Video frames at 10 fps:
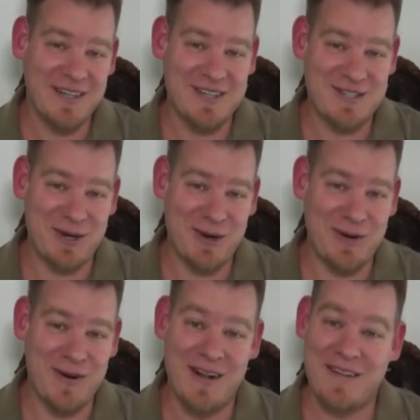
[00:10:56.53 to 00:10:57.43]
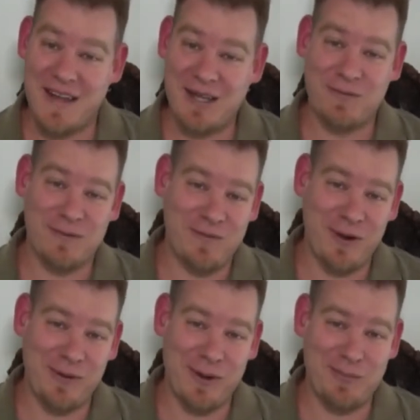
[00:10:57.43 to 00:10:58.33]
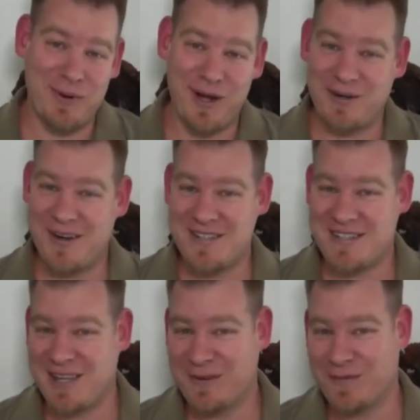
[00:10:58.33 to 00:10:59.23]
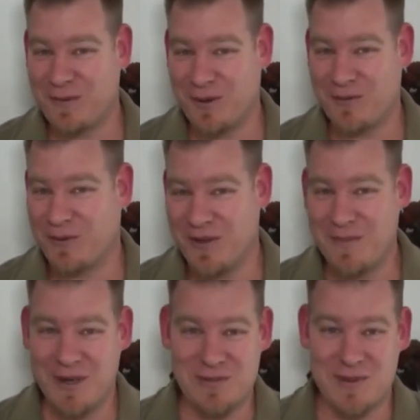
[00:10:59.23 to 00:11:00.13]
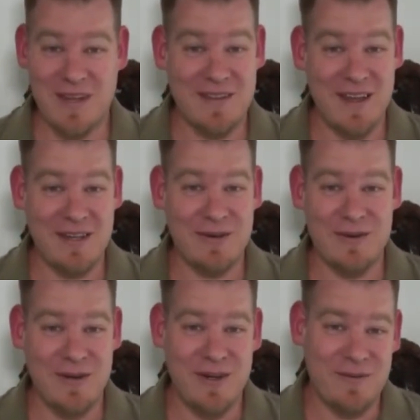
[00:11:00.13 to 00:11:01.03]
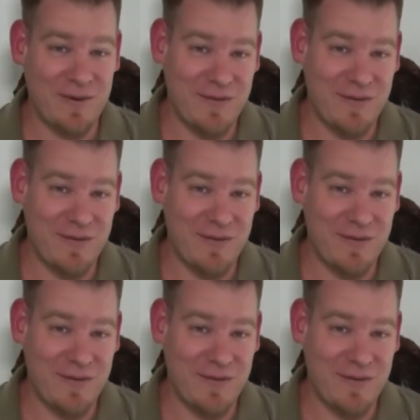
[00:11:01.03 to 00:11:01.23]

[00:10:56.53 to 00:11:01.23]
So thank you for following our progress. Thank you for the wonderful emails we get. Thank you for